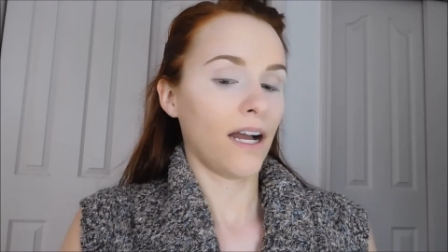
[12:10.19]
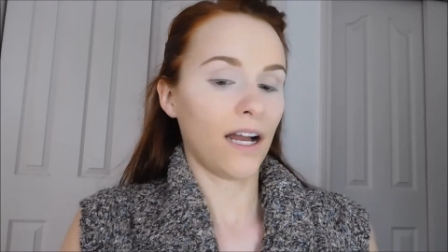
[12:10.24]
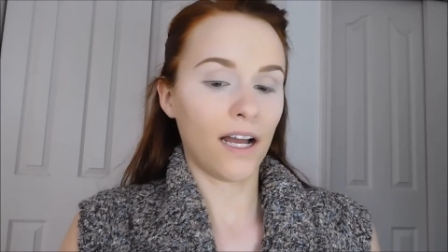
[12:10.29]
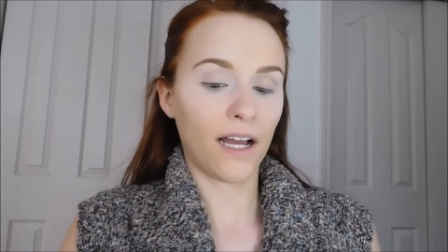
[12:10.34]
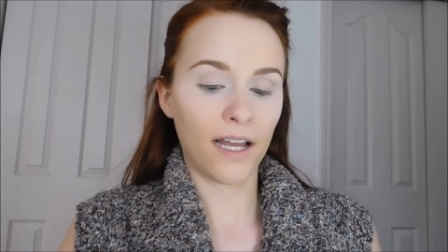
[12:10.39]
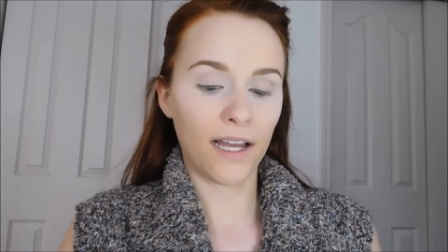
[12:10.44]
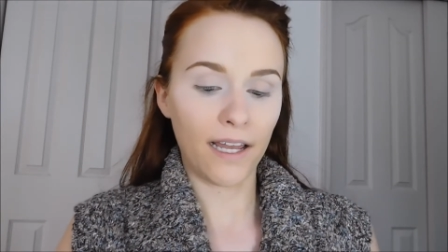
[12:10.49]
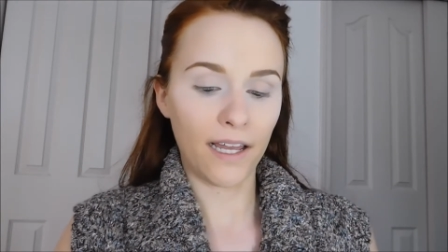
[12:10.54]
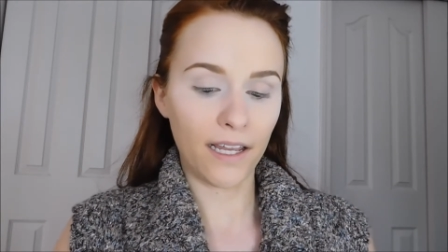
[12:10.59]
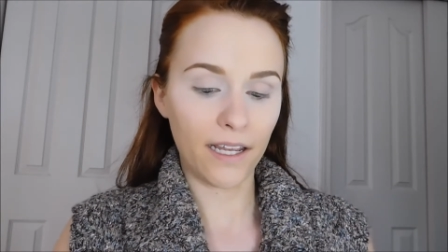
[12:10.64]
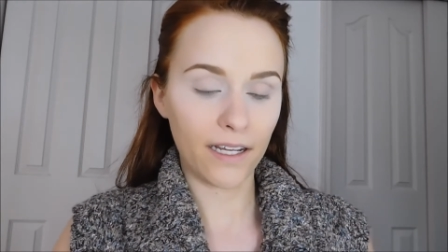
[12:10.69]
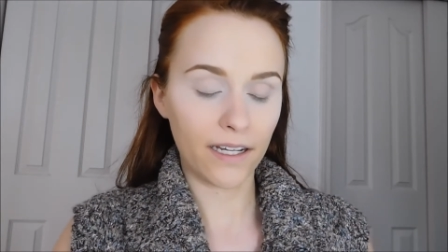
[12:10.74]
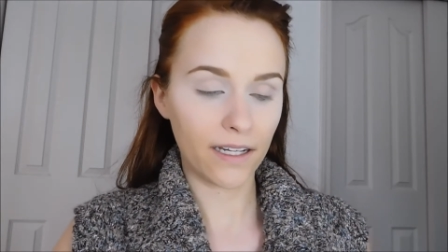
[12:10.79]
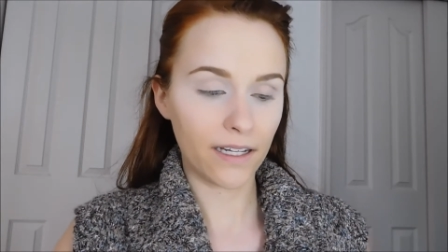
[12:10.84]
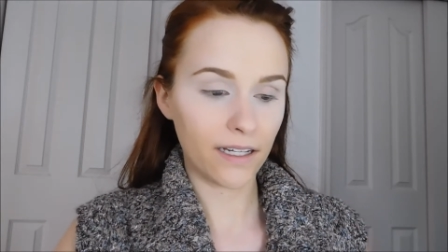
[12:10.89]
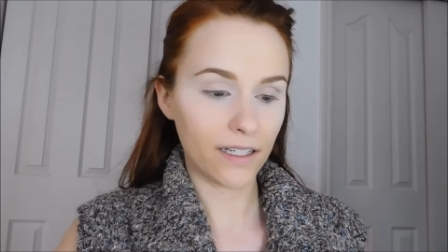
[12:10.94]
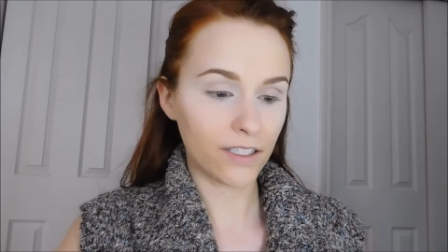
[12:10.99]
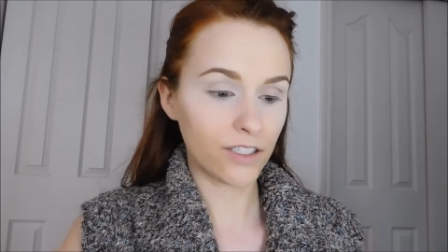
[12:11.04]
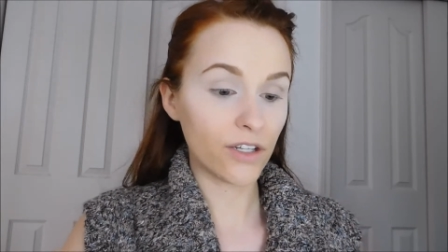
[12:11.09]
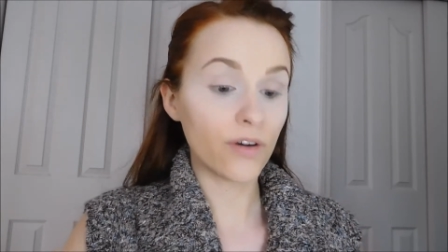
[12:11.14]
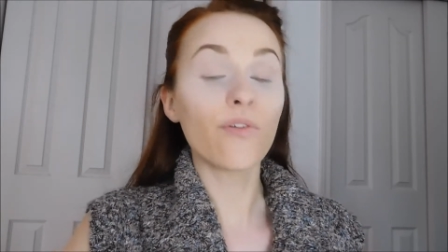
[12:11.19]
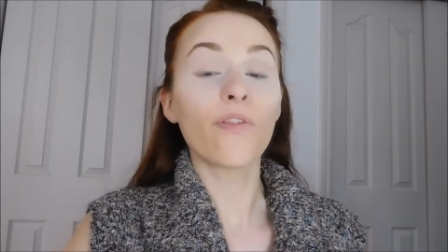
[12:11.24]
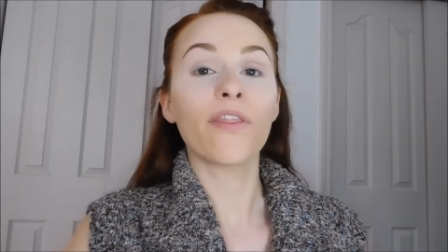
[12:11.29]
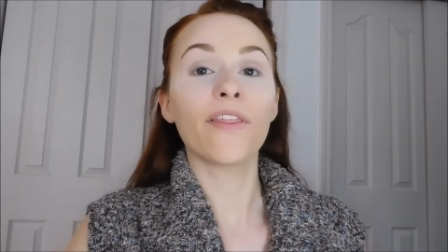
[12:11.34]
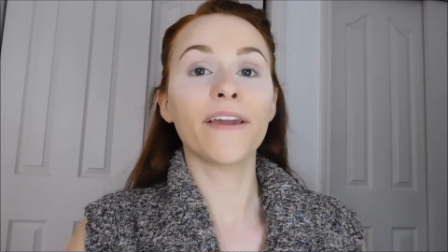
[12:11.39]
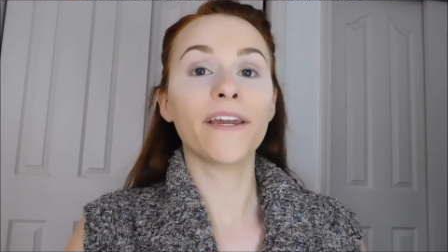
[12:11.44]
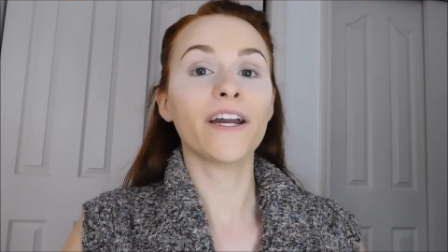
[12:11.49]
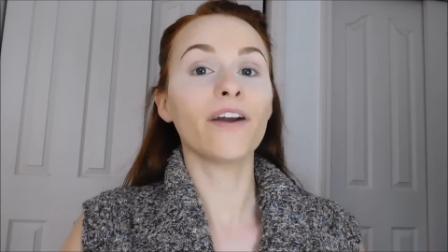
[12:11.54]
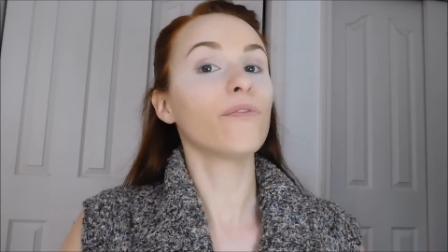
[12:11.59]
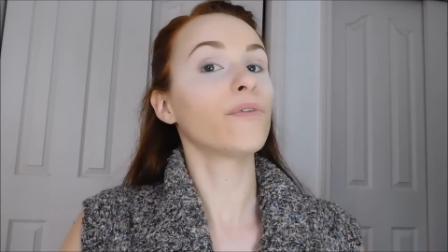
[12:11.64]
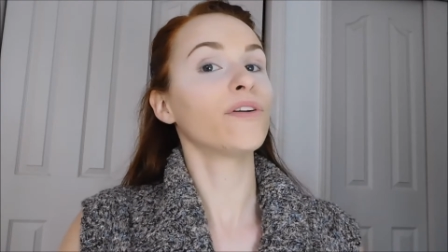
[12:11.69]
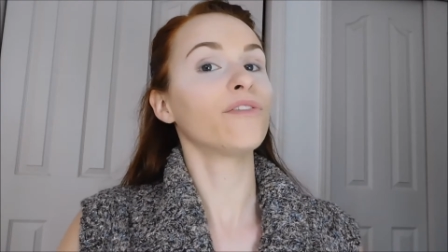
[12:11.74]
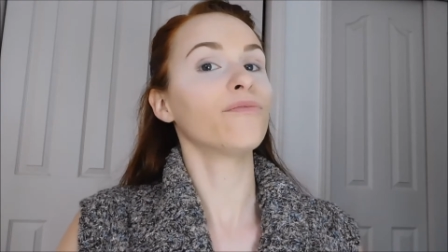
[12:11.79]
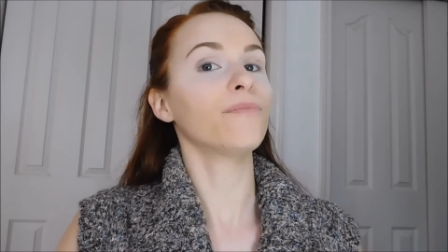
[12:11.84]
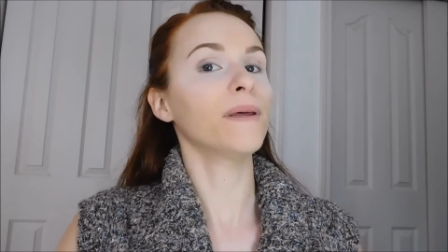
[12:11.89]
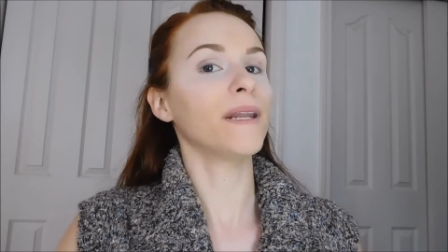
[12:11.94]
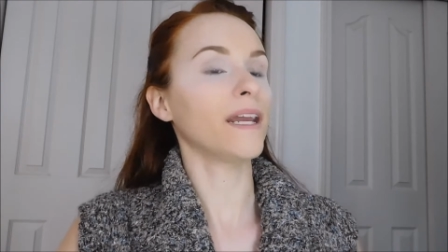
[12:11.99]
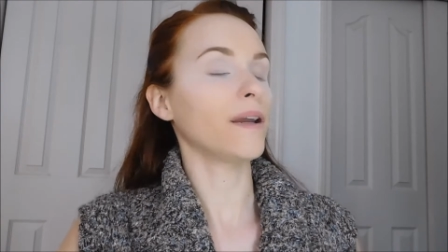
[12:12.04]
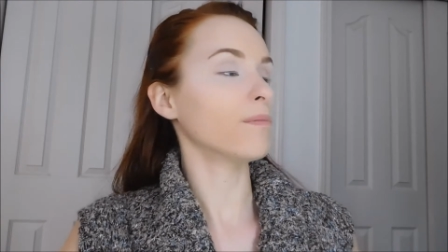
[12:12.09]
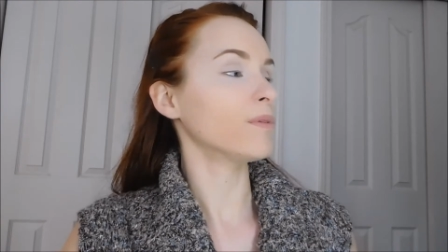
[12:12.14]
I don't think I would
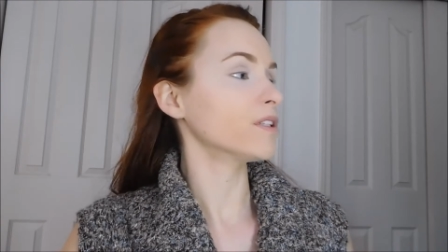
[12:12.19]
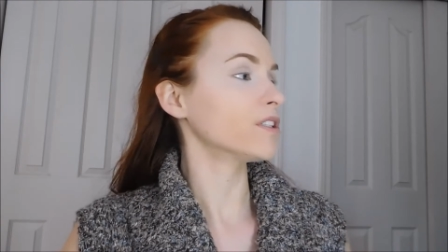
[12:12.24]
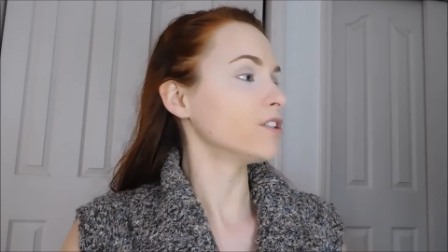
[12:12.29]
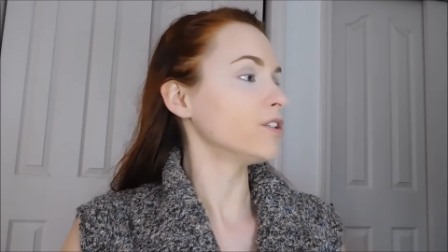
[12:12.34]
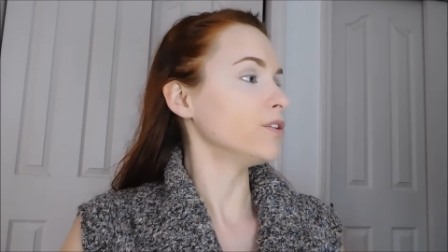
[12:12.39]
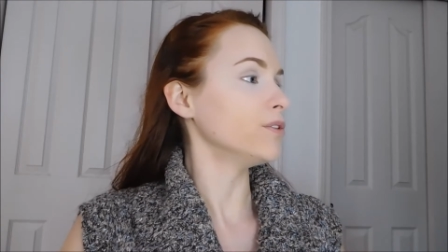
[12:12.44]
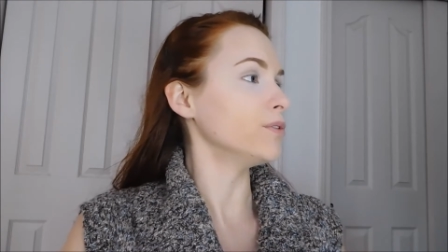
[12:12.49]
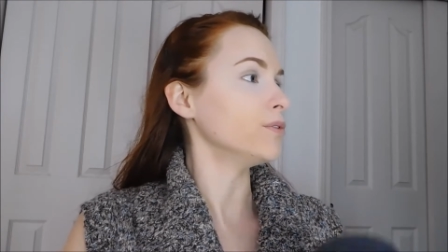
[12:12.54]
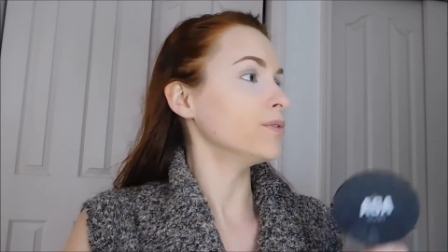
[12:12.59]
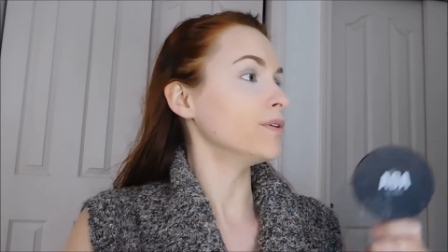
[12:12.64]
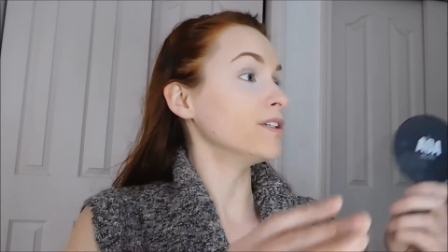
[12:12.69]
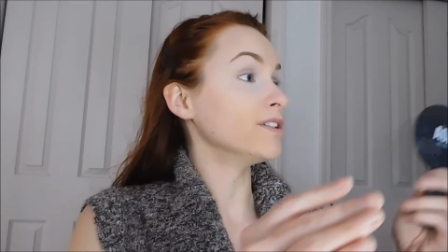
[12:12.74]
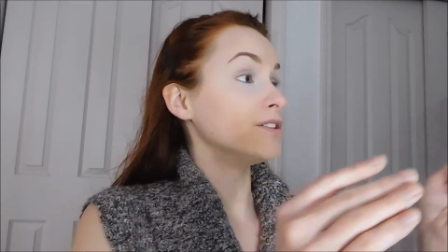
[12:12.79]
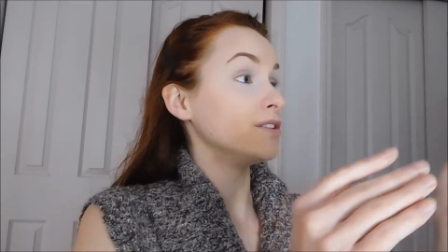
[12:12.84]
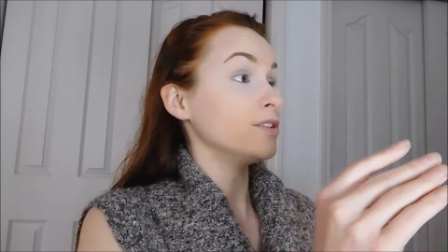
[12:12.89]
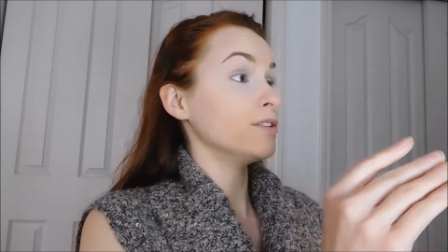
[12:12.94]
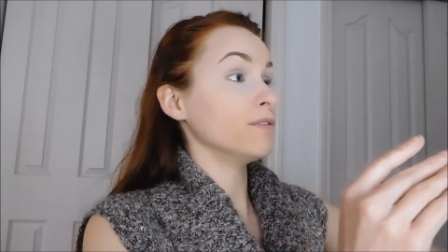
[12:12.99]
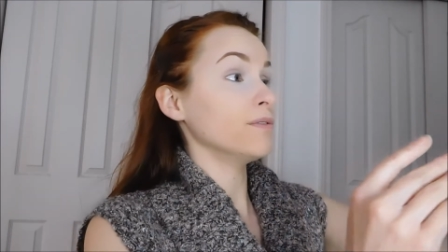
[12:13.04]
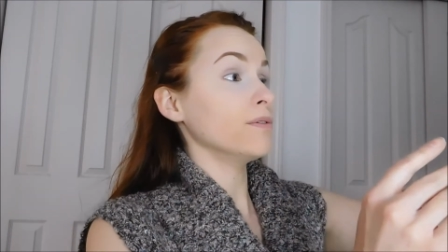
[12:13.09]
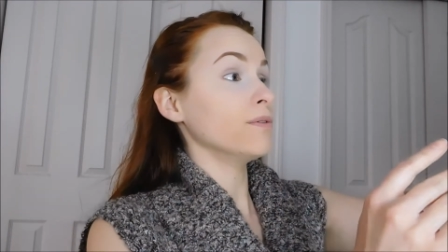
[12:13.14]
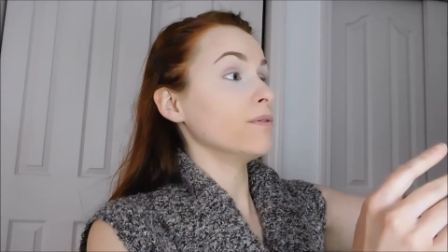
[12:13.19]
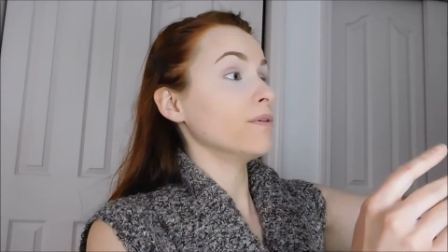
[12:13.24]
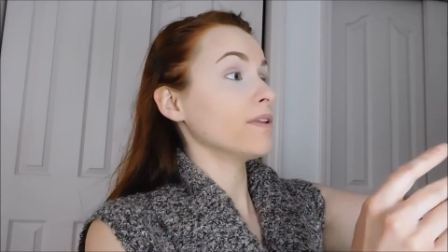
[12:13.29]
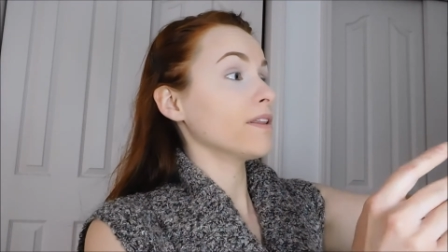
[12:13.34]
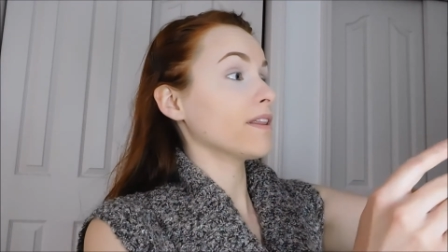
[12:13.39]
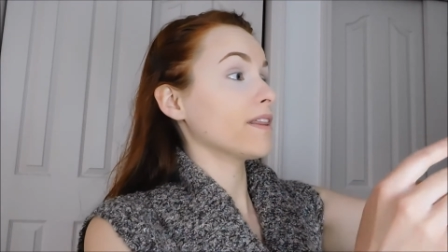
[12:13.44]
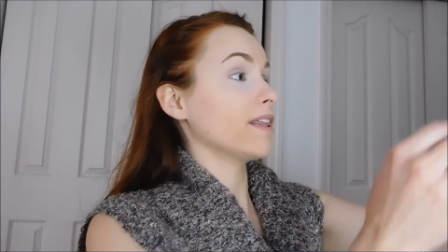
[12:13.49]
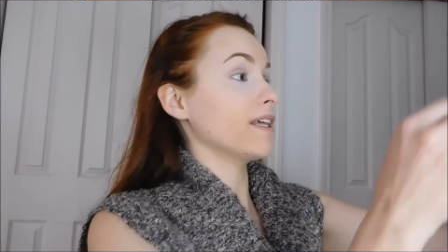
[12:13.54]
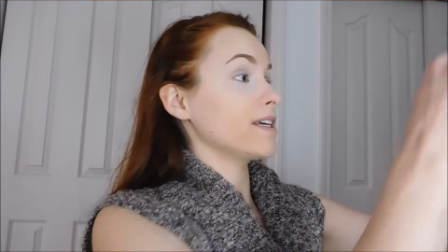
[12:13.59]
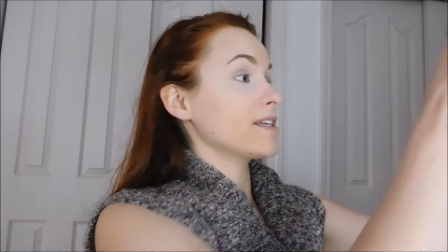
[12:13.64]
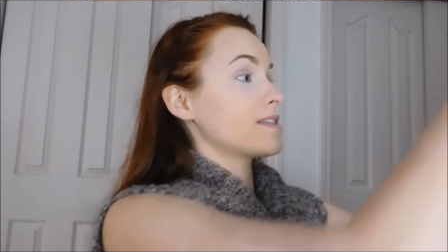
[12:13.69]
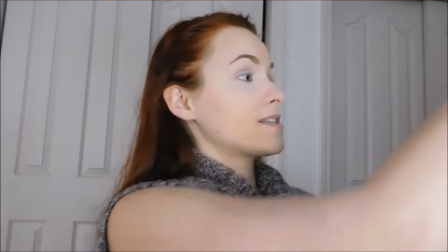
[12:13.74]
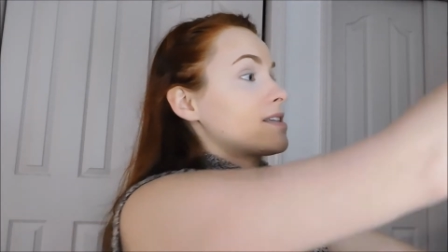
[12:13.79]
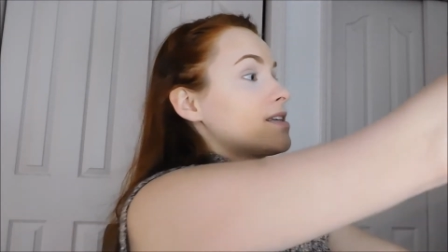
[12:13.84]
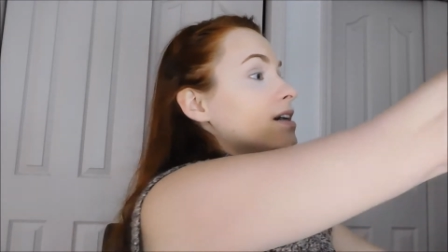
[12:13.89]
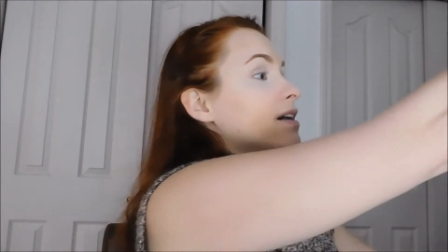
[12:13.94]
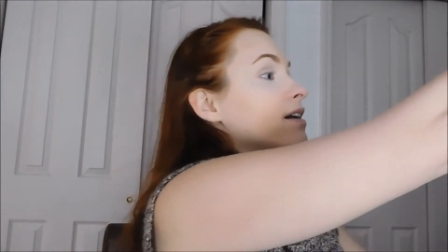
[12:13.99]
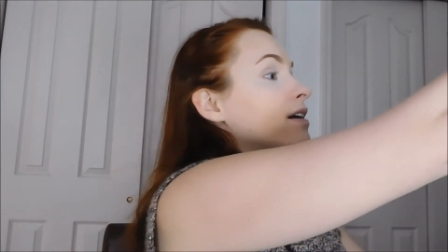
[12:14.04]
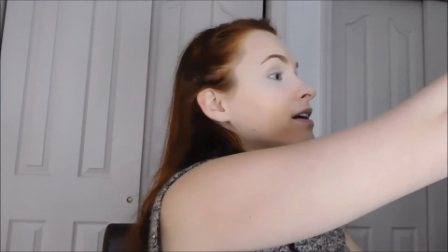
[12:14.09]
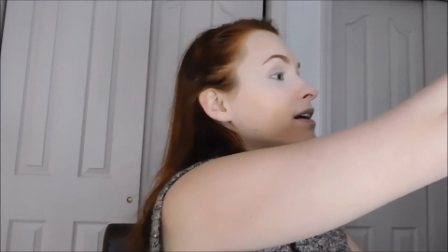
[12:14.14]
have been able to do
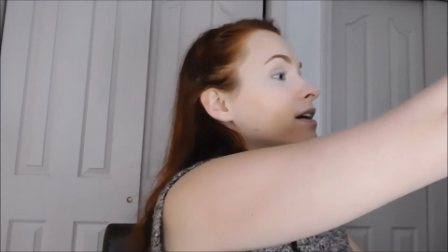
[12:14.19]
this